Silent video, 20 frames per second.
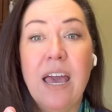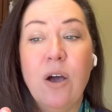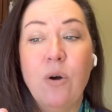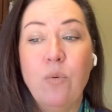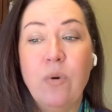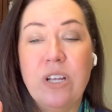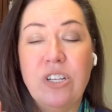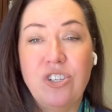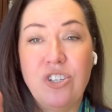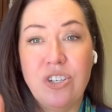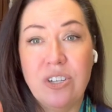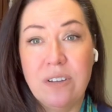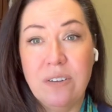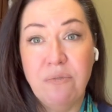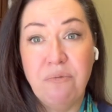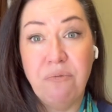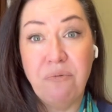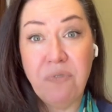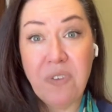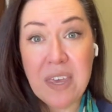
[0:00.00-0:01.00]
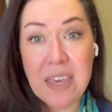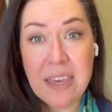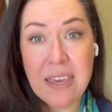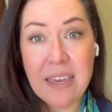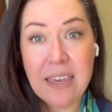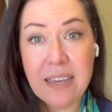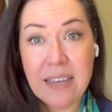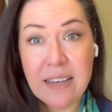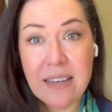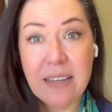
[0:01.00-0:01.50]
which
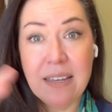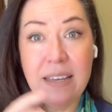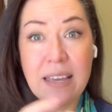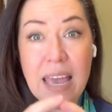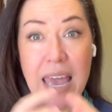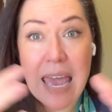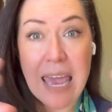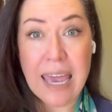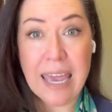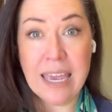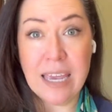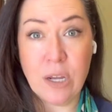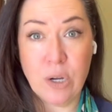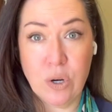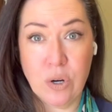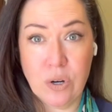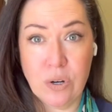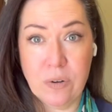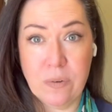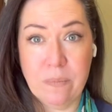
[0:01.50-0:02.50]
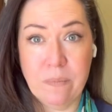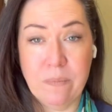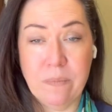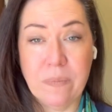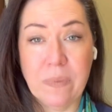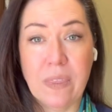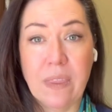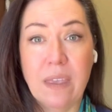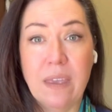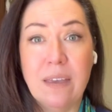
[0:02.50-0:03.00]
feed anger.
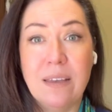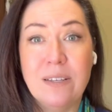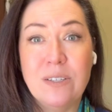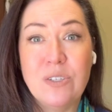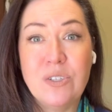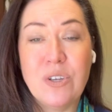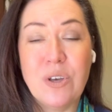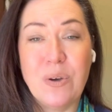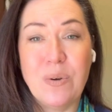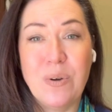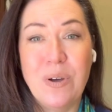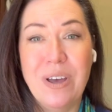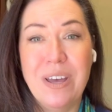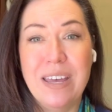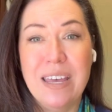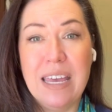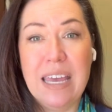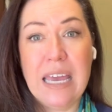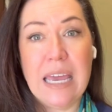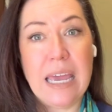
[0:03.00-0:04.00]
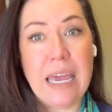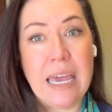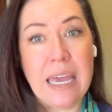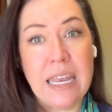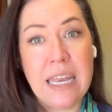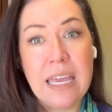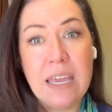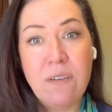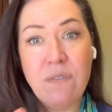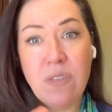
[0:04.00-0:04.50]
So
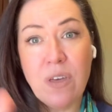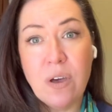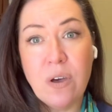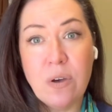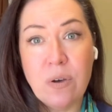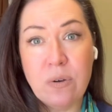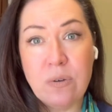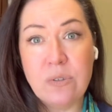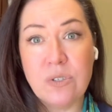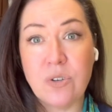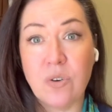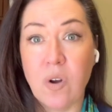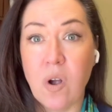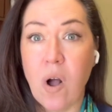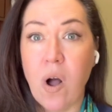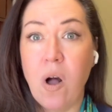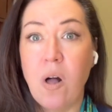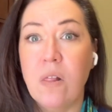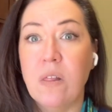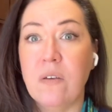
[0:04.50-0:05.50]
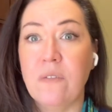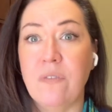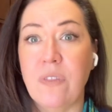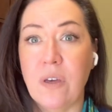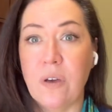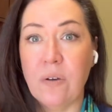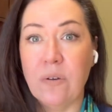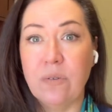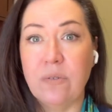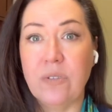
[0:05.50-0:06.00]
any of those or all of
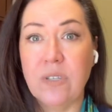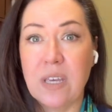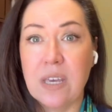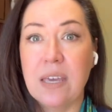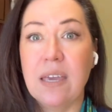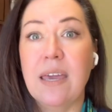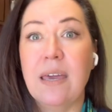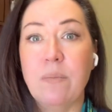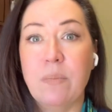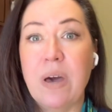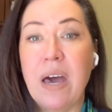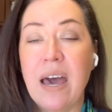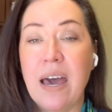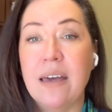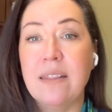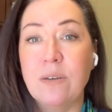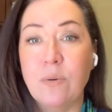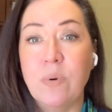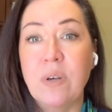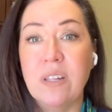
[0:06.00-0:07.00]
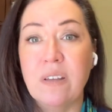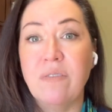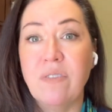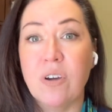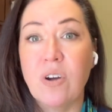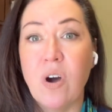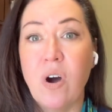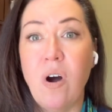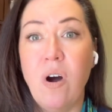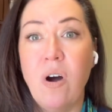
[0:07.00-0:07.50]
those could get behind the wheel of the
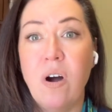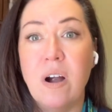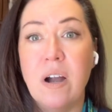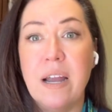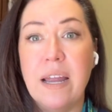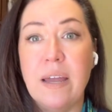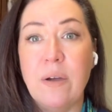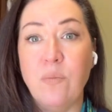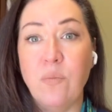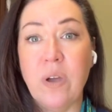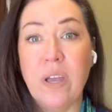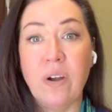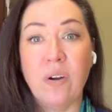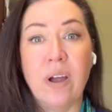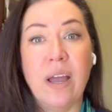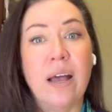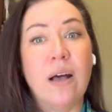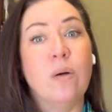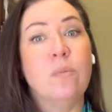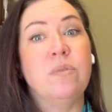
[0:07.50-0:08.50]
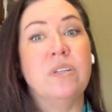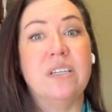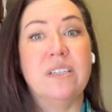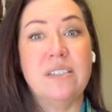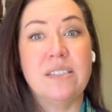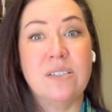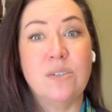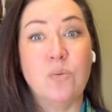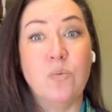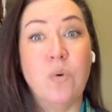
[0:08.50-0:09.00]
car and we are
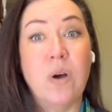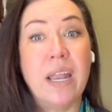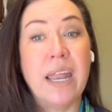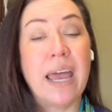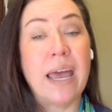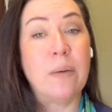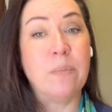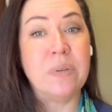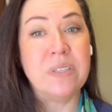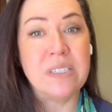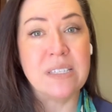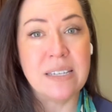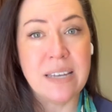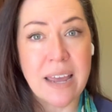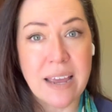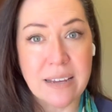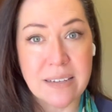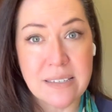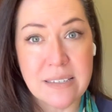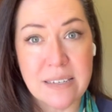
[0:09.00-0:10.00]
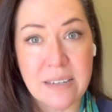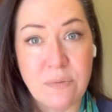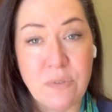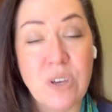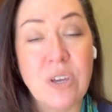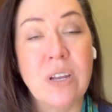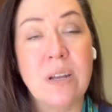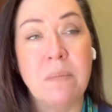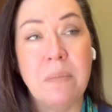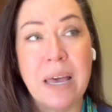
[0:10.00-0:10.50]
helpless to what happens next. If you
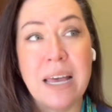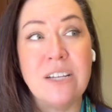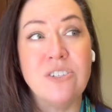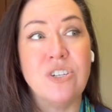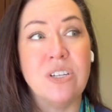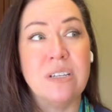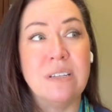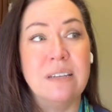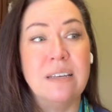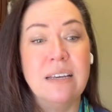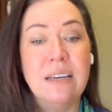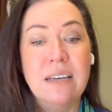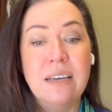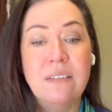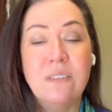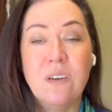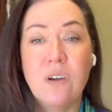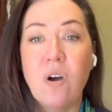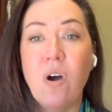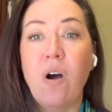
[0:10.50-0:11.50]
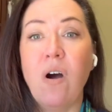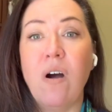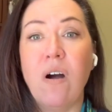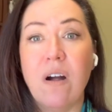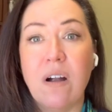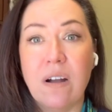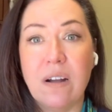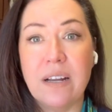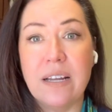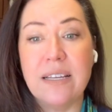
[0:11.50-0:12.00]
can imagine the
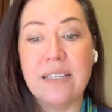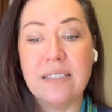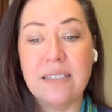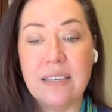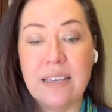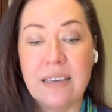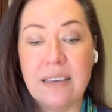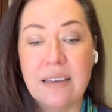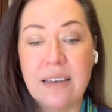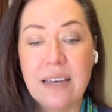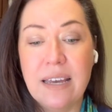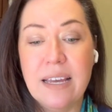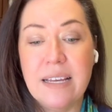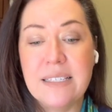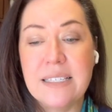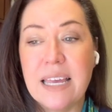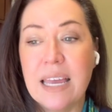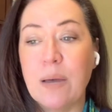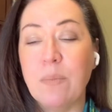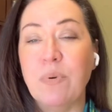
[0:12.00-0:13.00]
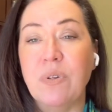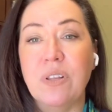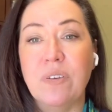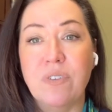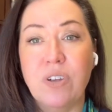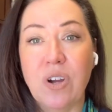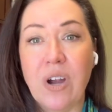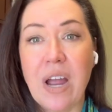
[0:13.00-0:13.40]
car is the example of your